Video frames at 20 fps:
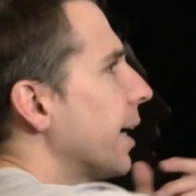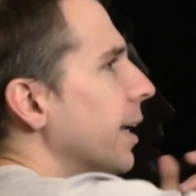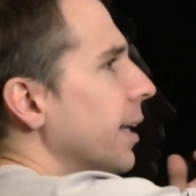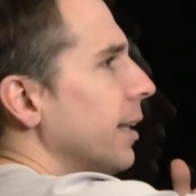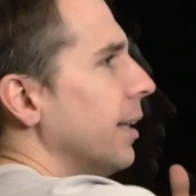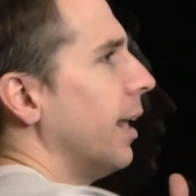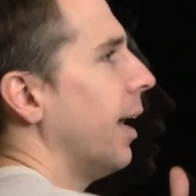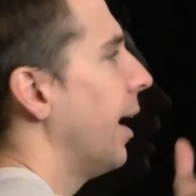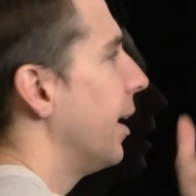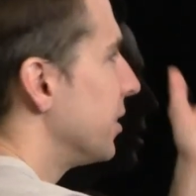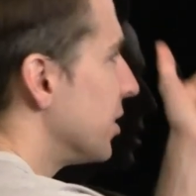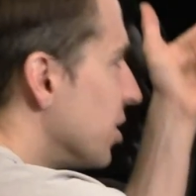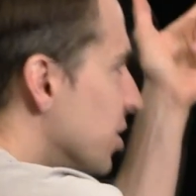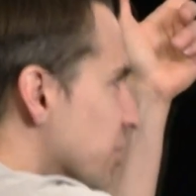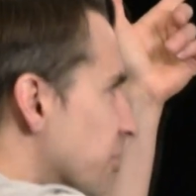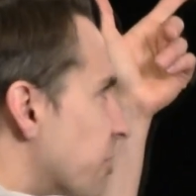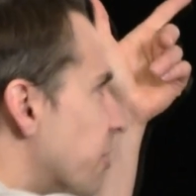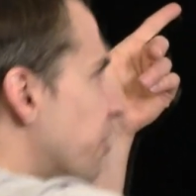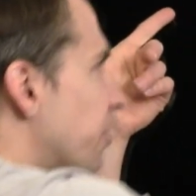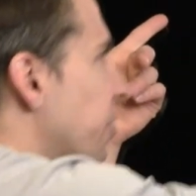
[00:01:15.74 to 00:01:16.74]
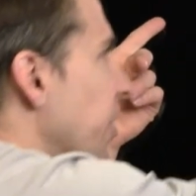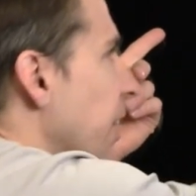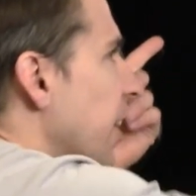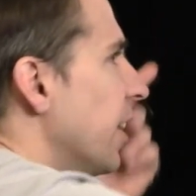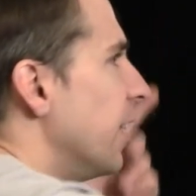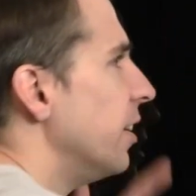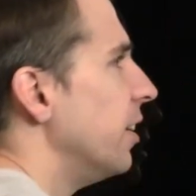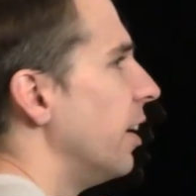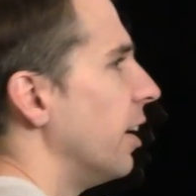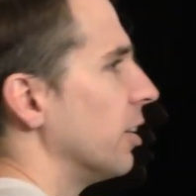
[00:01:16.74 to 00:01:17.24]
can that just fit
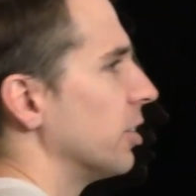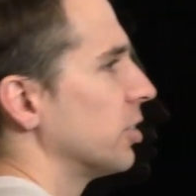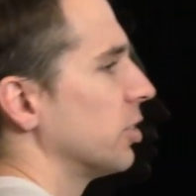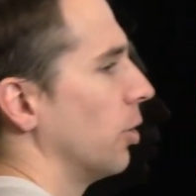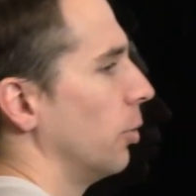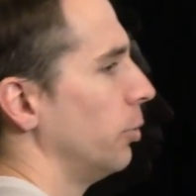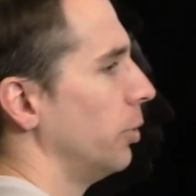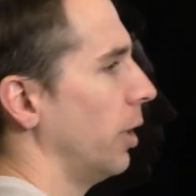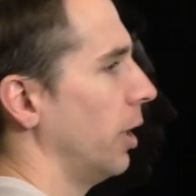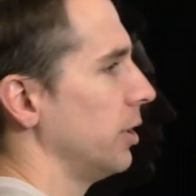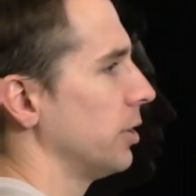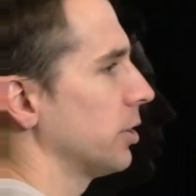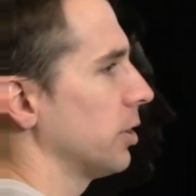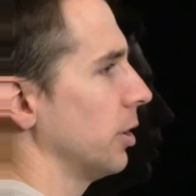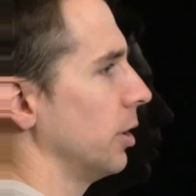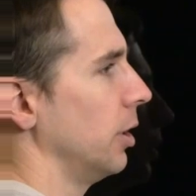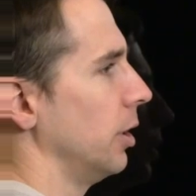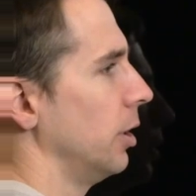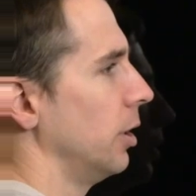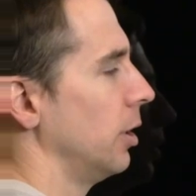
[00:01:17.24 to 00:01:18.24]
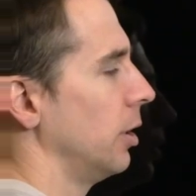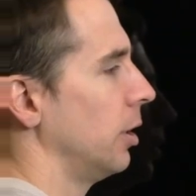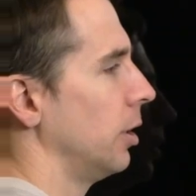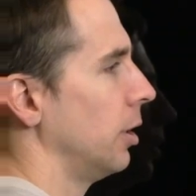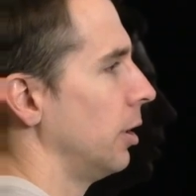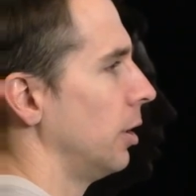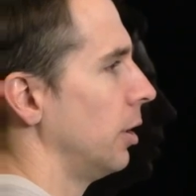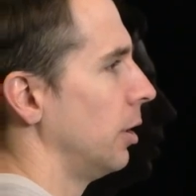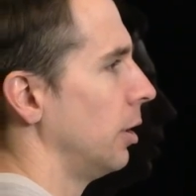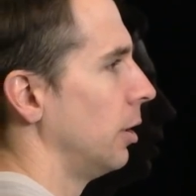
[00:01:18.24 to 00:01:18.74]
in there so nicely?
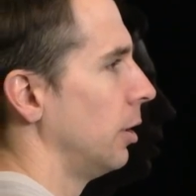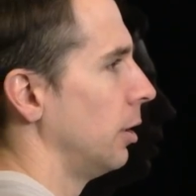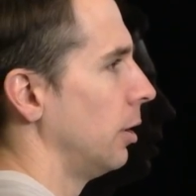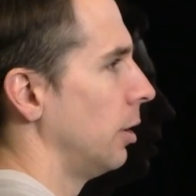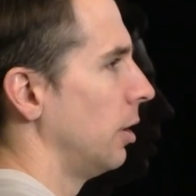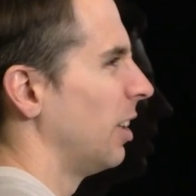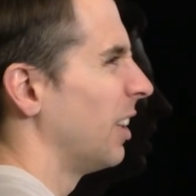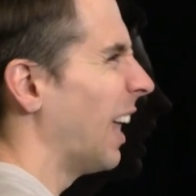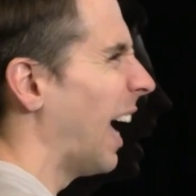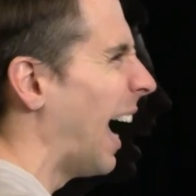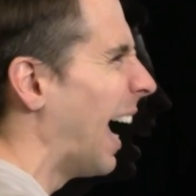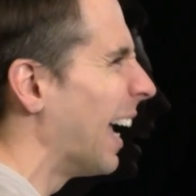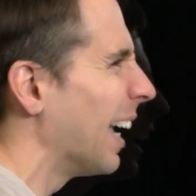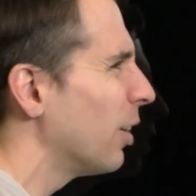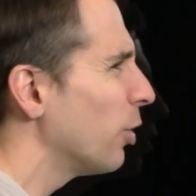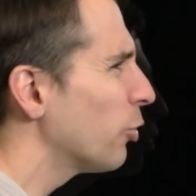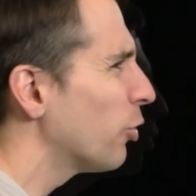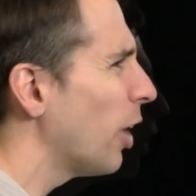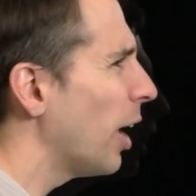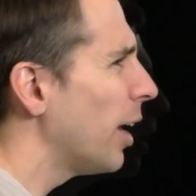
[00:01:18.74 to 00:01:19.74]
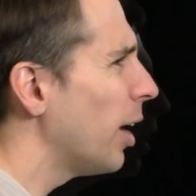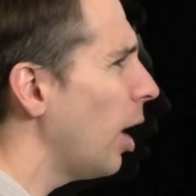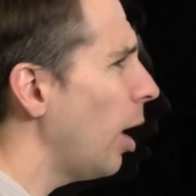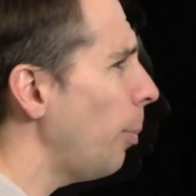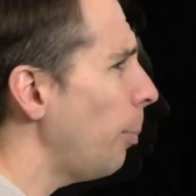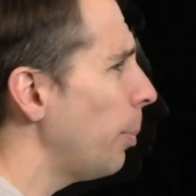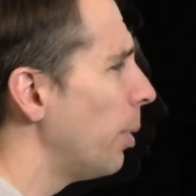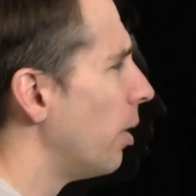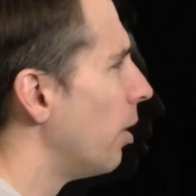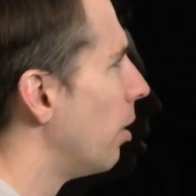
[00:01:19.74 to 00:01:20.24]
The angles add
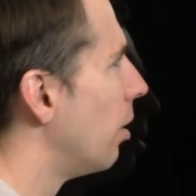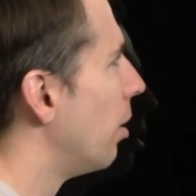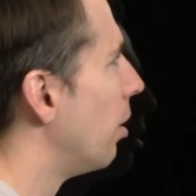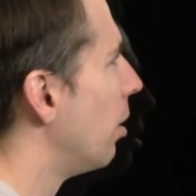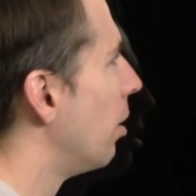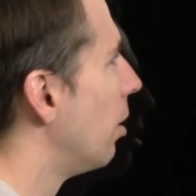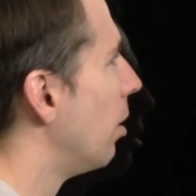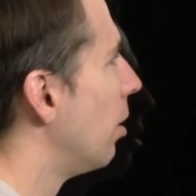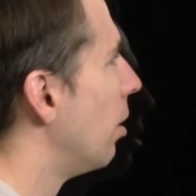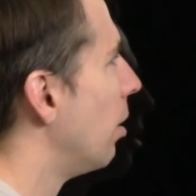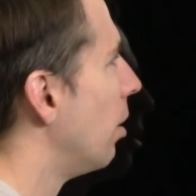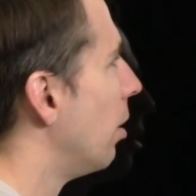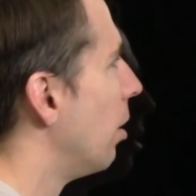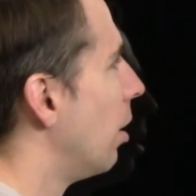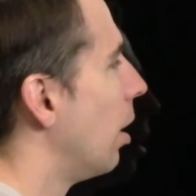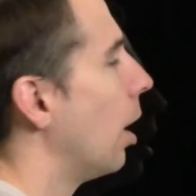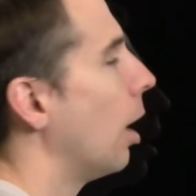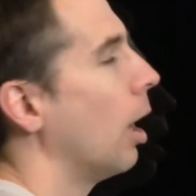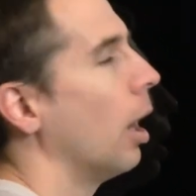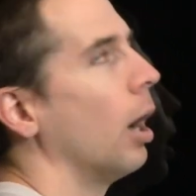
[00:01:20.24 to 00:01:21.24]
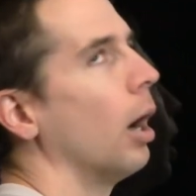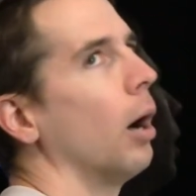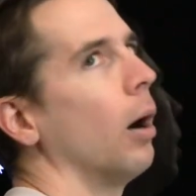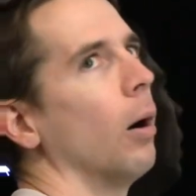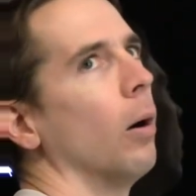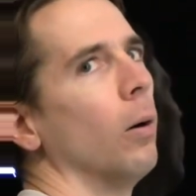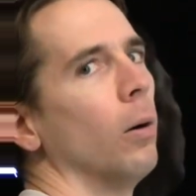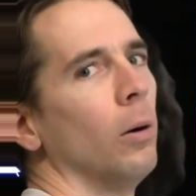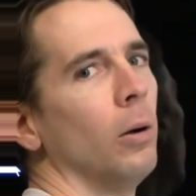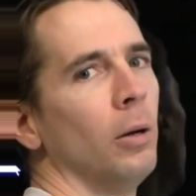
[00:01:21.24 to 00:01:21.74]
up?
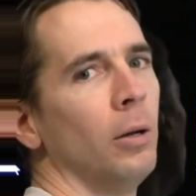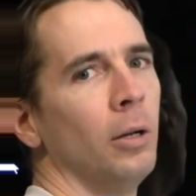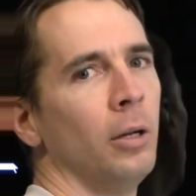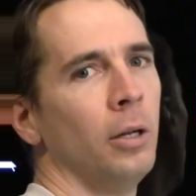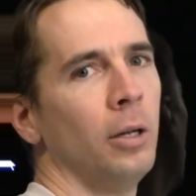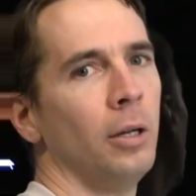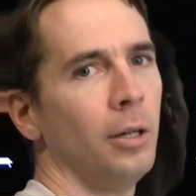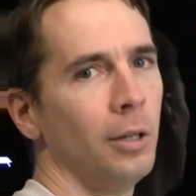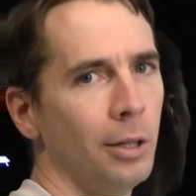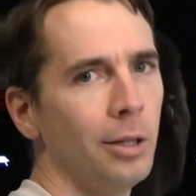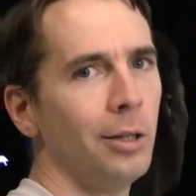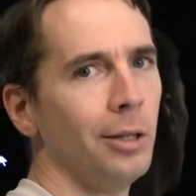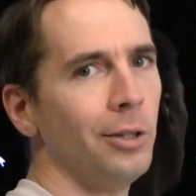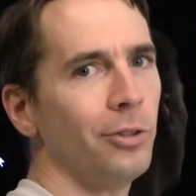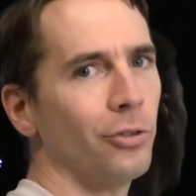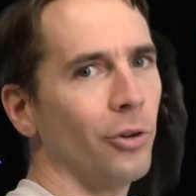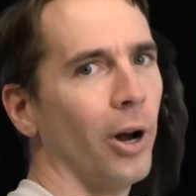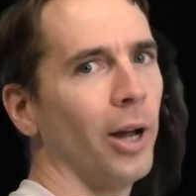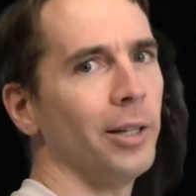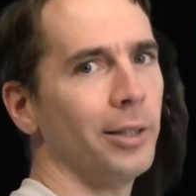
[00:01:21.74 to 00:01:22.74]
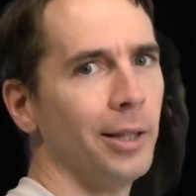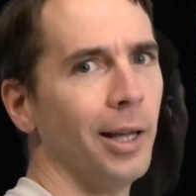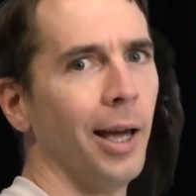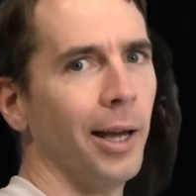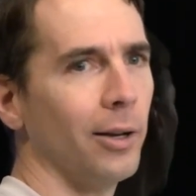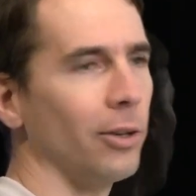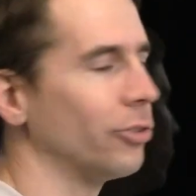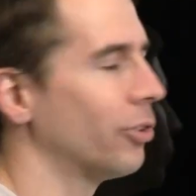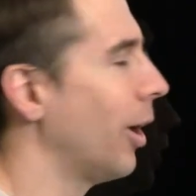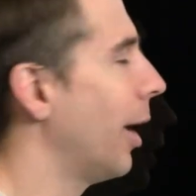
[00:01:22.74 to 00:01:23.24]
Oh, he's right. The
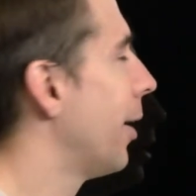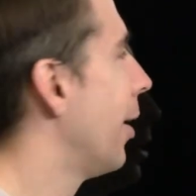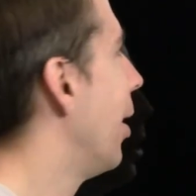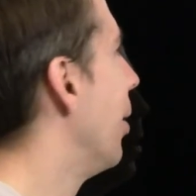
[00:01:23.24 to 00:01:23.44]
angles add